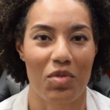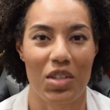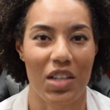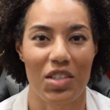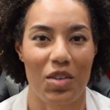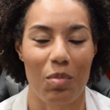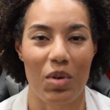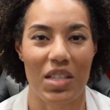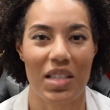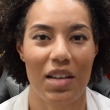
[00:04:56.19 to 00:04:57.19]
reduction or
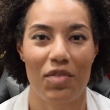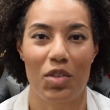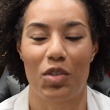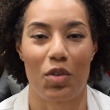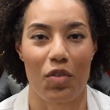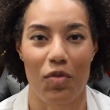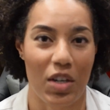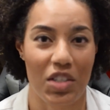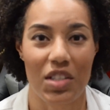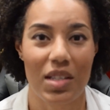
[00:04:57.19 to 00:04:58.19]
breast lift, your
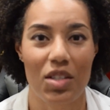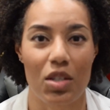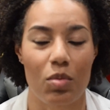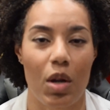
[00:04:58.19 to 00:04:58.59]
fresh incisions.